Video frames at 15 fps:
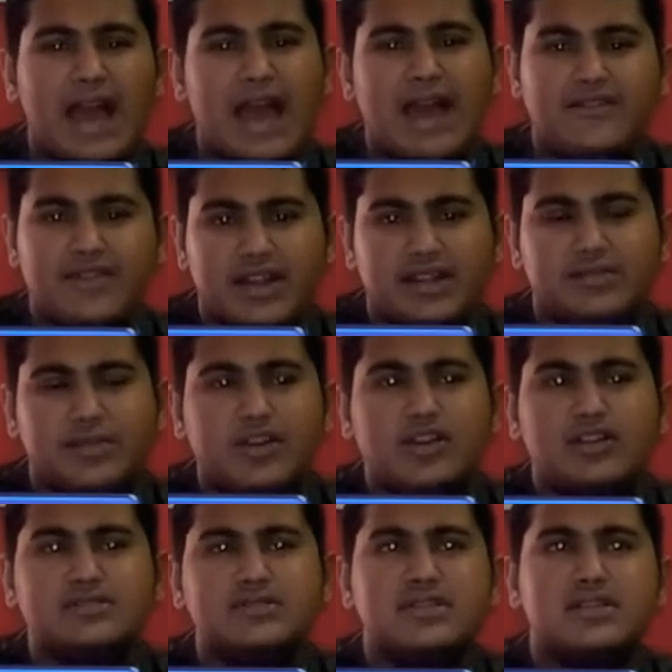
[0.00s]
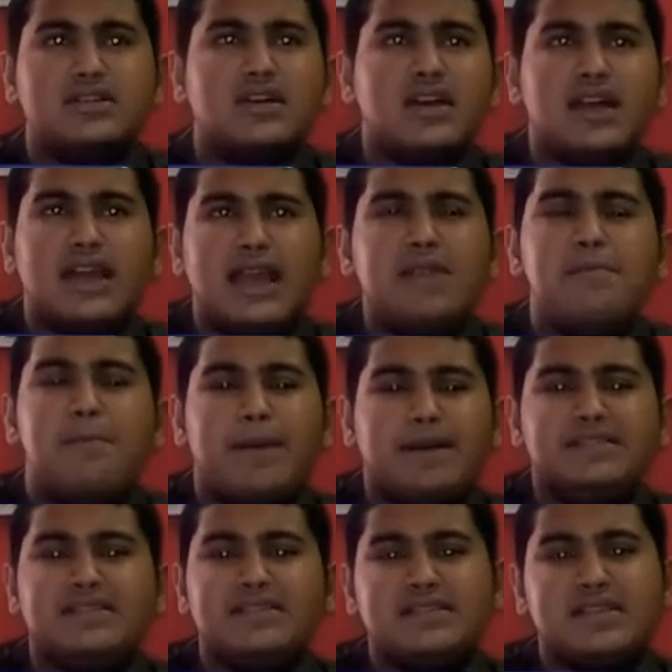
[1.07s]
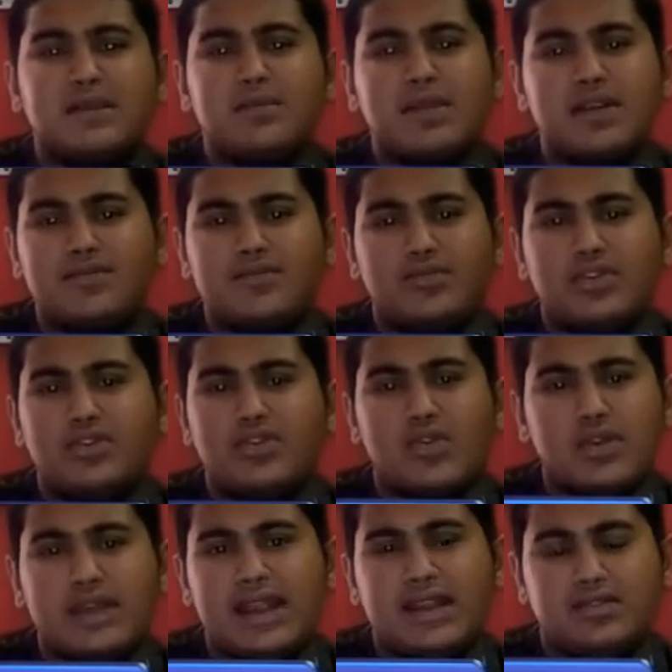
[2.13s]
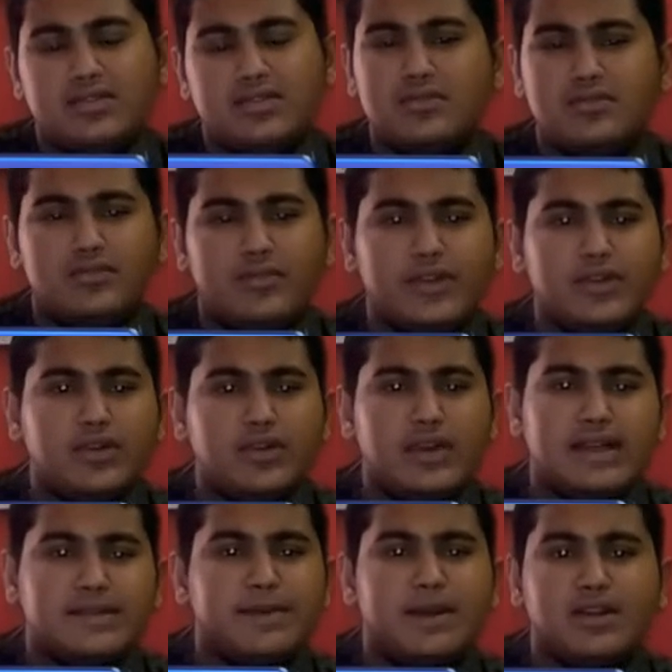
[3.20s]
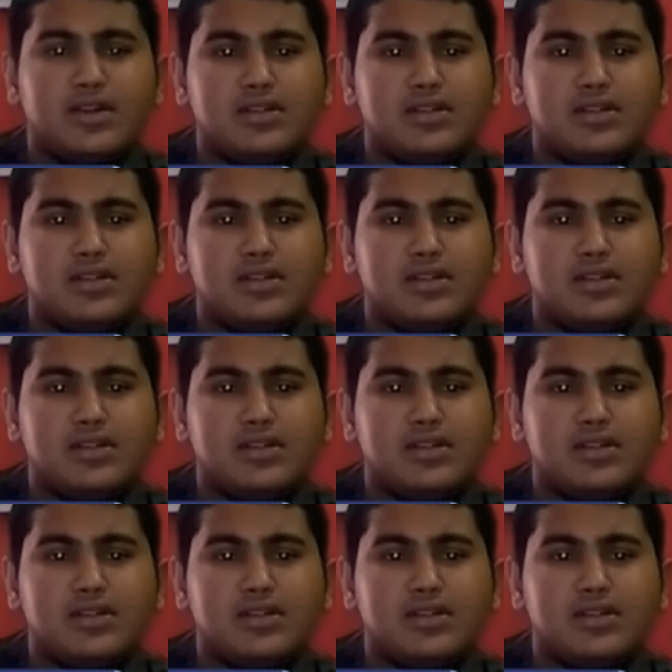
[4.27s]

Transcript: average, because the in budget segment we don't expect,